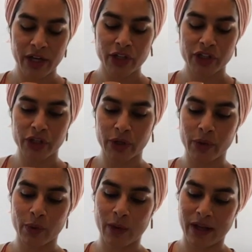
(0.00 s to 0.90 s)

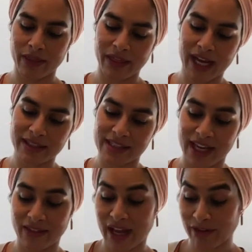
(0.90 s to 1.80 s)
So that's,
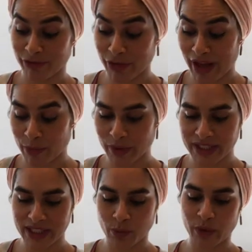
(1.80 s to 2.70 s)
and for that
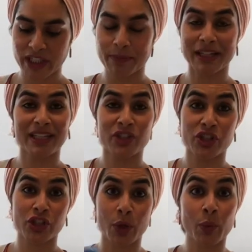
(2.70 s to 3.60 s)
reason, we typically
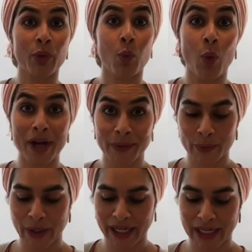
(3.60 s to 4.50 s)
just start with
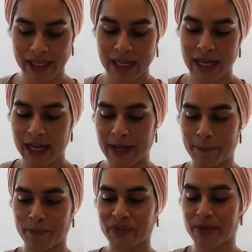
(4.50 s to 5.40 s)
1 ring
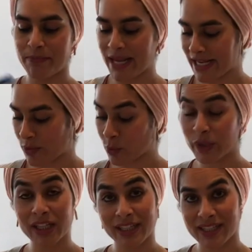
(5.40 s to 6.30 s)
to make it
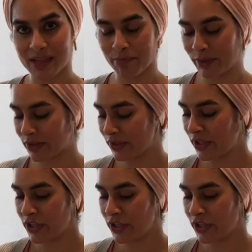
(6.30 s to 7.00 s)
really simple.